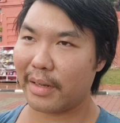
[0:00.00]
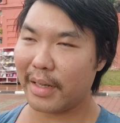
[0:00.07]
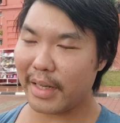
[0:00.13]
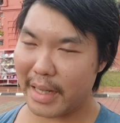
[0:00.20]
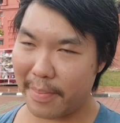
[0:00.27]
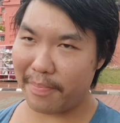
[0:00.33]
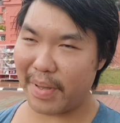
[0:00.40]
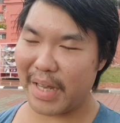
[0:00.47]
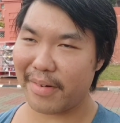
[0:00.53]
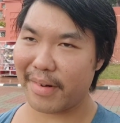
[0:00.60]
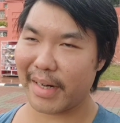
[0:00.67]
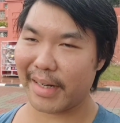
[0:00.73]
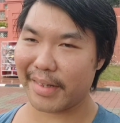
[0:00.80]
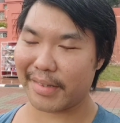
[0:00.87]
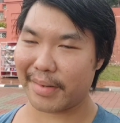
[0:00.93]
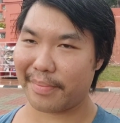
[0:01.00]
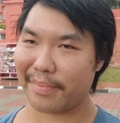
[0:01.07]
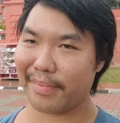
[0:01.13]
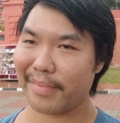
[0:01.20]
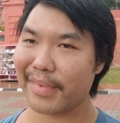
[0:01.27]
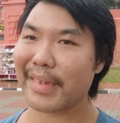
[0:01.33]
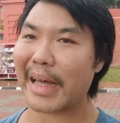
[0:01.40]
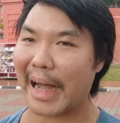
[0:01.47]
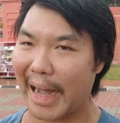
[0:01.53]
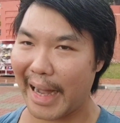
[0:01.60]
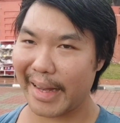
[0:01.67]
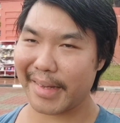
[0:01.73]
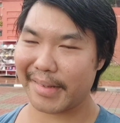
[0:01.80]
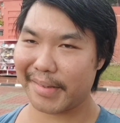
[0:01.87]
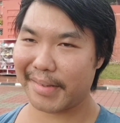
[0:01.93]
imperialism, the
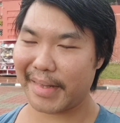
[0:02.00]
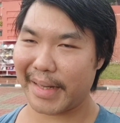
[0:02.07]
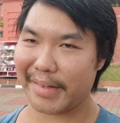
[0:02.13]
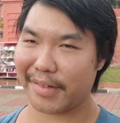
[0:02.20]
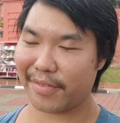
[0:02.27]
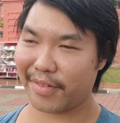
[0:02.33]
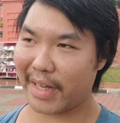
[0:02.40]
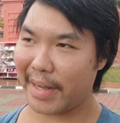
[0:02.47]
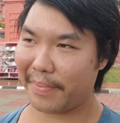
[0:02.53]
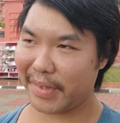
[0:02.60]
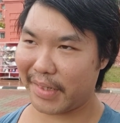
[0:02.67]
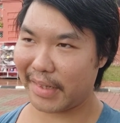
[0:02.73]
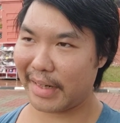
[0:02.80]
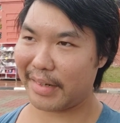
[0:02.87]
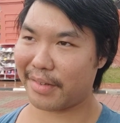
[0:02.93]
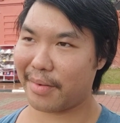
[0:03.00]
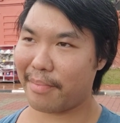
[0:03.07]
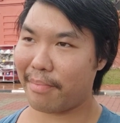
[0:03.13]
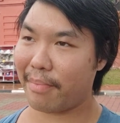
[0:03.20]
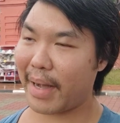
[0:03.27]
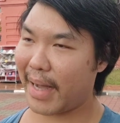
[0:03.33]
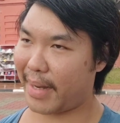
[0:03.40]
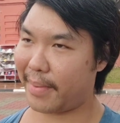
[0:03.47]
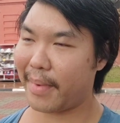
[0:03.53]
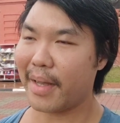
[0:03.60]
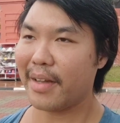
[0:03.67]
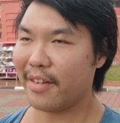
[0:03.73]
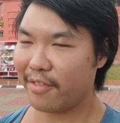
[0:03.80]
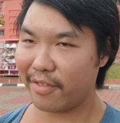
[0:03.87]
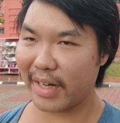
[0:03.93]
highest stage of capitalism by
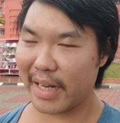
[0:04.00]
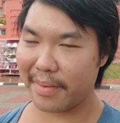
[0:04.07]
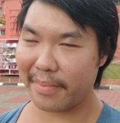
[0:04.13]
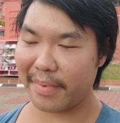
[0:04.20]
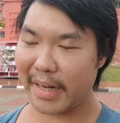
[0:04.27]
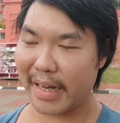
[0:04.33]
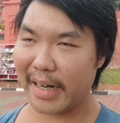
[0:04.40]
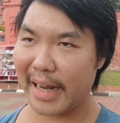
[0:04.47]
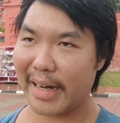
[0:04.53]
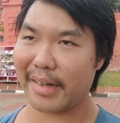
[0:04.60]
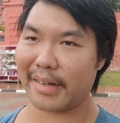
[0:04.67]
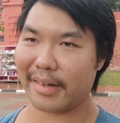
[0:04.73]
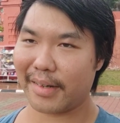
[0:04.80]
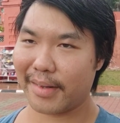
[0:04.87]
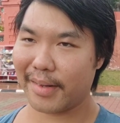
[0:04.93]
Vladimir Lenin,